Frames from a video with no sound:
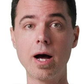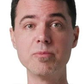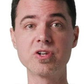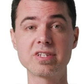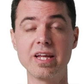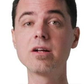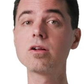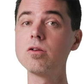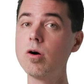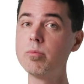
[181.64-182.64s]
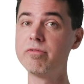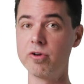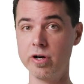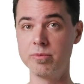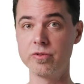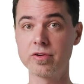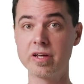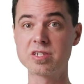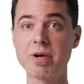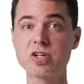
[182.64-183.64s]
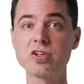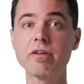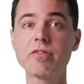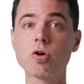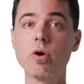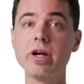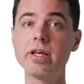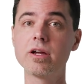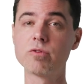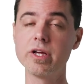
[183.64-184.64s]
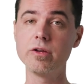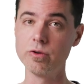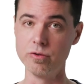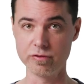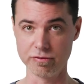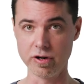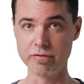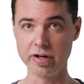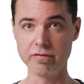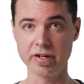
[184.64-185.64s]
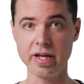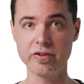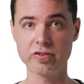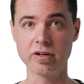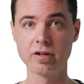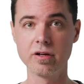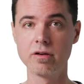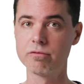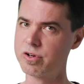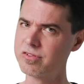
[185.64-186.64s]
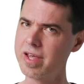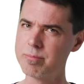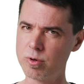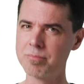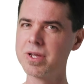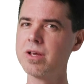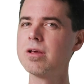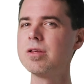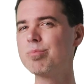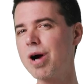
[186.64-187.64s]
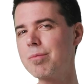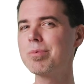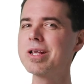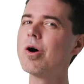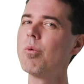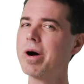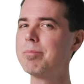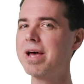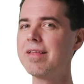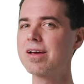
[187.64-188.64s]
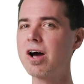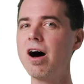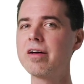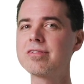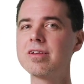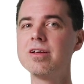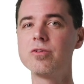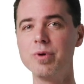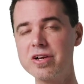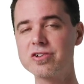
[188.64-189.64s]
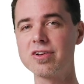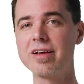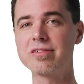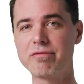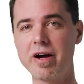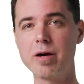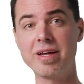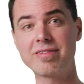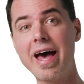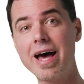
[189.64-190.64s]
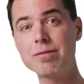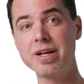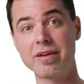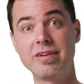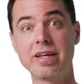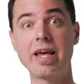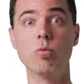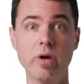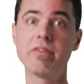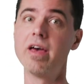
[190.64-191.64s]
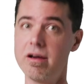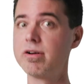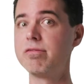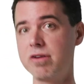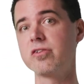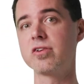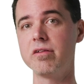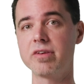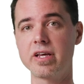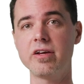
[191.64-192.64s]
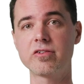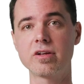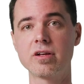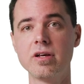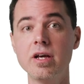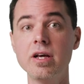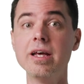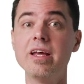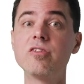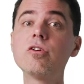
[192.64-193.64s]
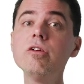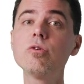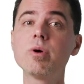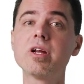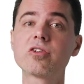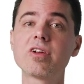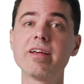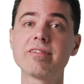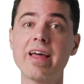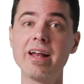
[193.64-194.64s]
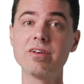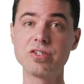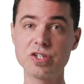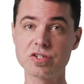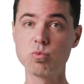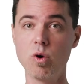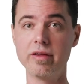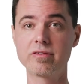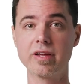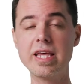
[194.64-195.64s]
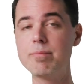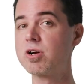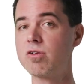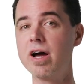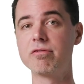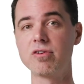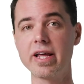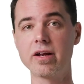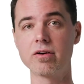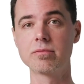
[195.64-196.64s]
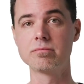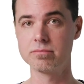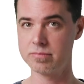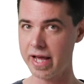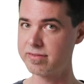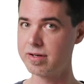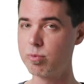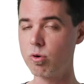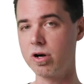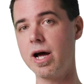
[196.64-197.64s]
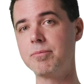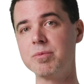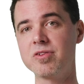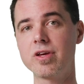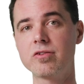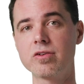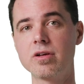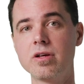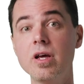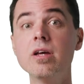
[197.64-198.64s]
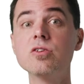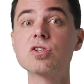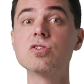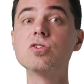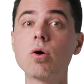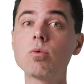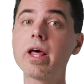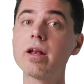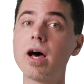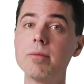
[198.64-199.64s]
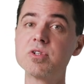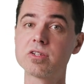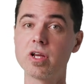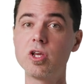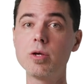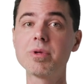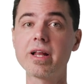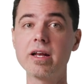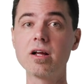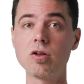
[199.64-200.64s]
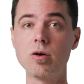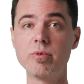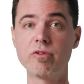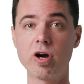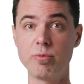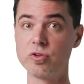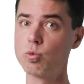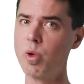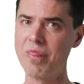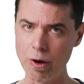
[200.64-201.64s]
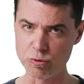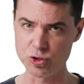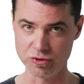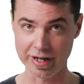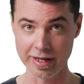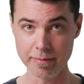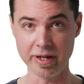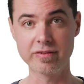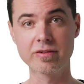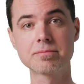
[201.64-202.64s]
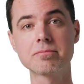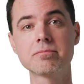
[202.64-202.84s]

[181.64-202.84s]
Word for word: objects in global variables, especially if they're going to get reused for every invocation. For example, you probably don't want to pay the cost to initialize the Firebase admin SDK with every function invocation. It's good to initialize that just once and keep it around for later. That's an important optimization. Just don't let objects accumulate in global variables without strict limits.